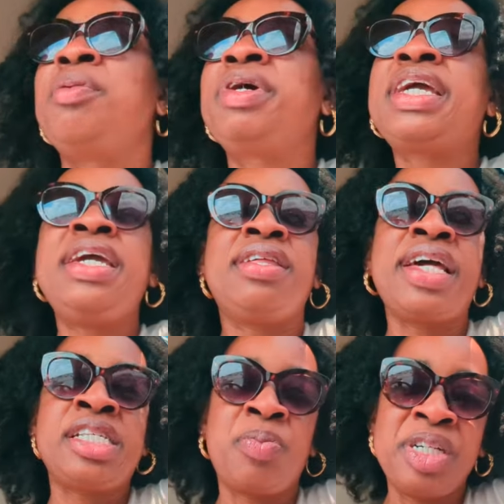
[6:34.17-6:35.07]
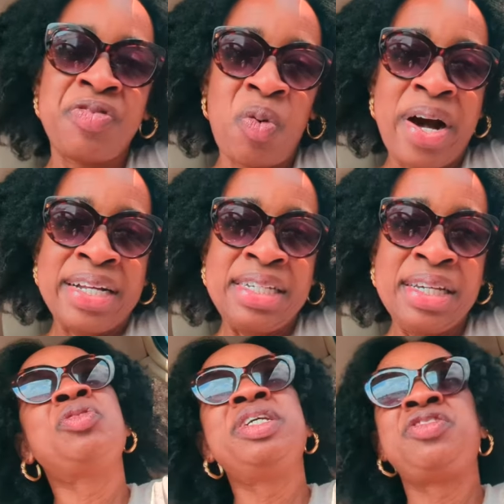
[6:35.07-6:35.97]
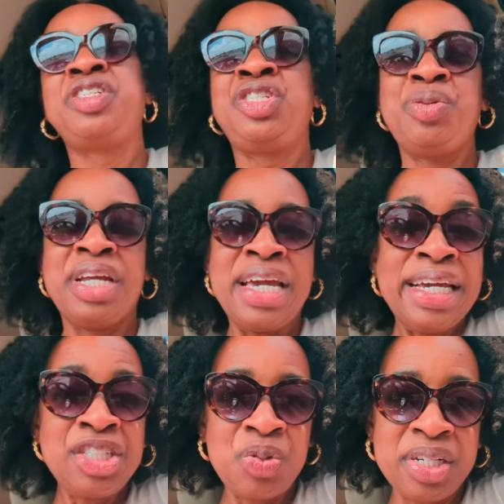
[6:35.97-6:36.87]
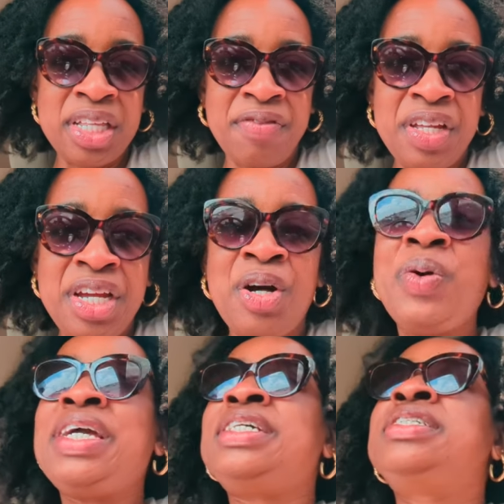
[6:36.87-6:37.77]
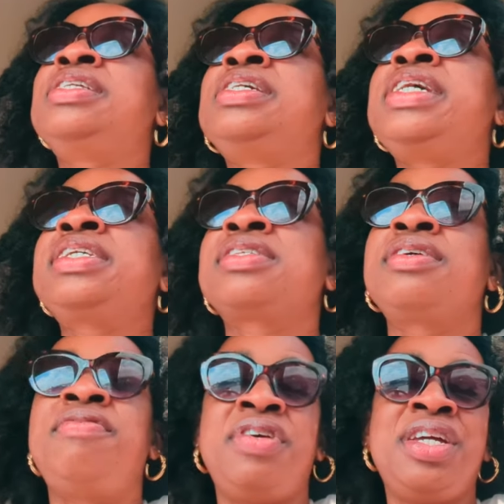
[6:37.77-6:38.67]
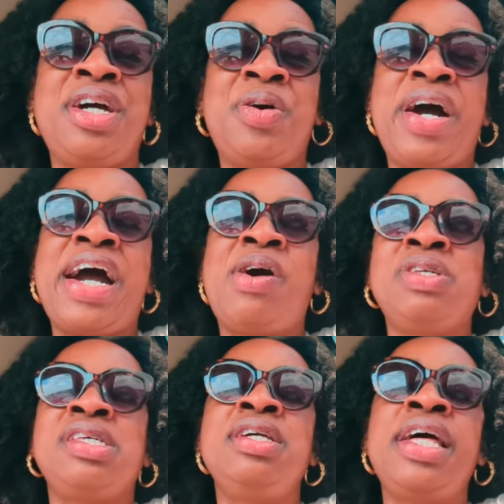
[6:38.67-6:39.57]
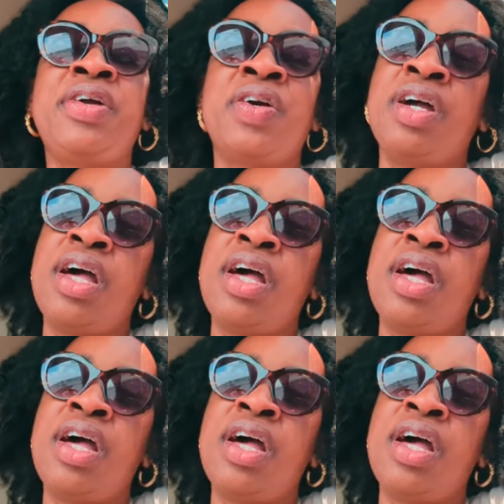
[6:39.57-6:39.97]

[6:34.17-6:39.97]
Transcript: but again, thanks so much for watching. So much for tuning in to another video. And until the next video, I will see you later.